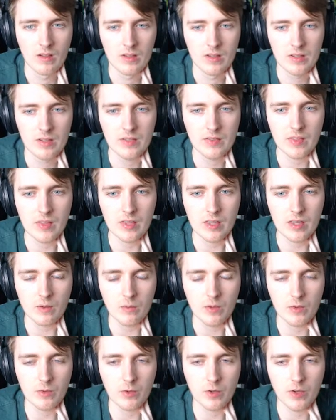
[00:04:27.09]
He's thinking
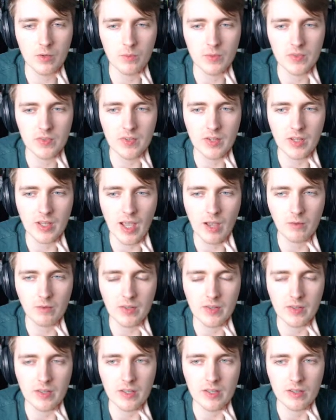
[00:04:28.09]
whether or not he wants to counter
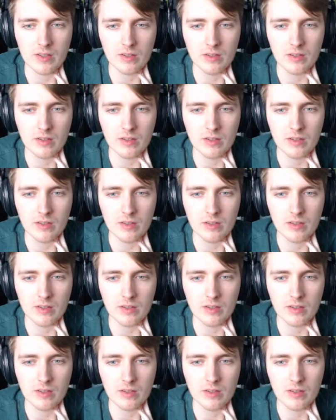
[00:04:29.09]
that.